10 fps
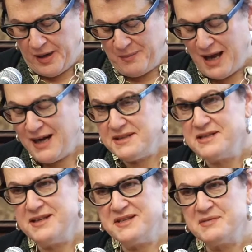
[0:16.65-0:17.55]
are. I like
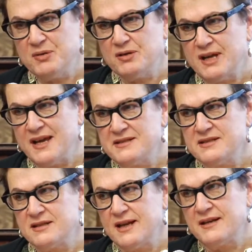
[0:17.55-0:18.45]
to think of this book
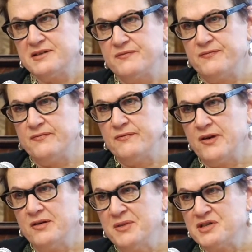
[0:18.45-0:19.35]
as
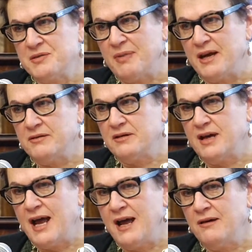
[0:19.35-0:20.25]
very much about
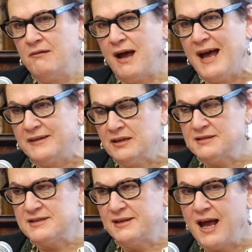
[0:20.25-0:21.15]
how
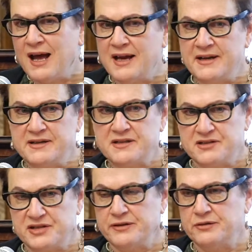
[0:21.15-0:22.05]
adults lie
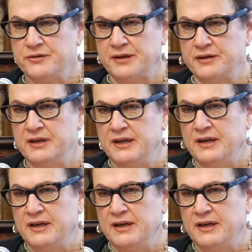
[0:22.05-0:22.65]
to children,